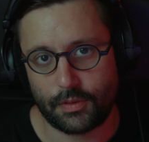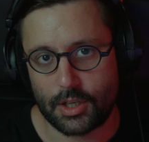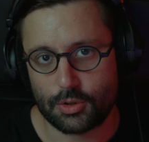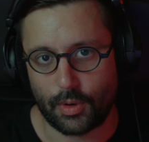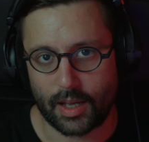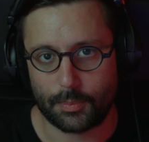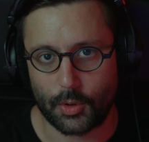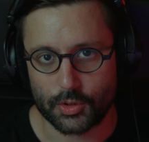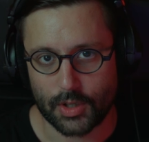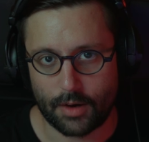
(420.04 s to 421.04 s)
finished to
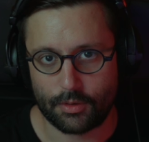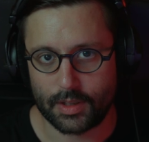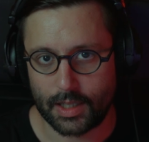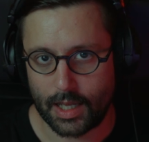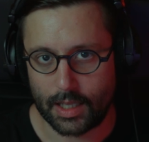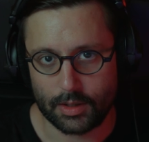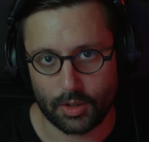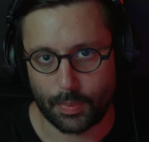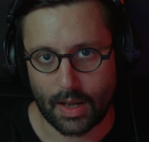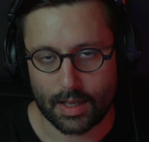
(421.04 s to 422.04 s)
export everything.
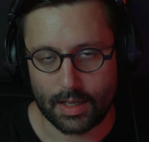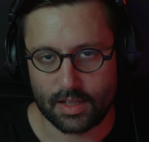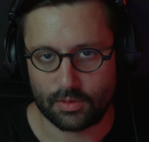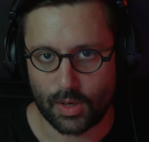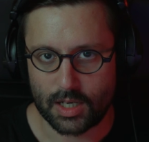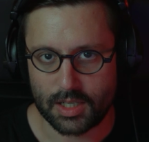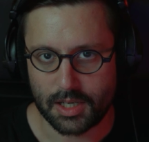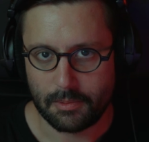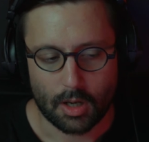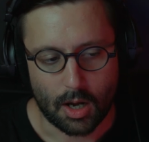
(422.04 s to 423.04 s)
The pack is
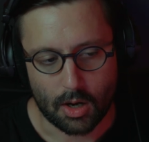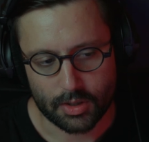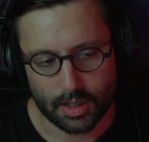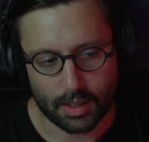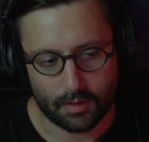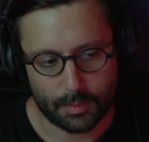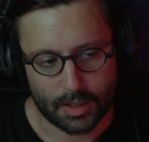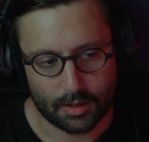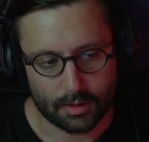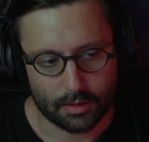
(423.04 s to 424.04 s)
ready. On the end, I've
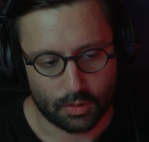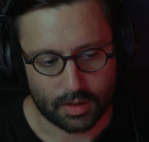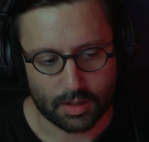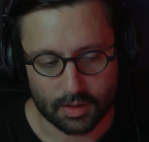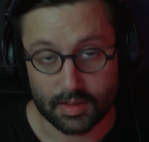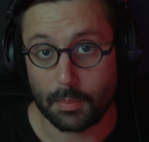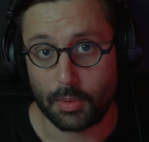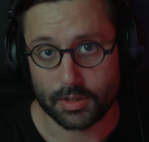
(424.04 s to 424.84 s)
been using the simpler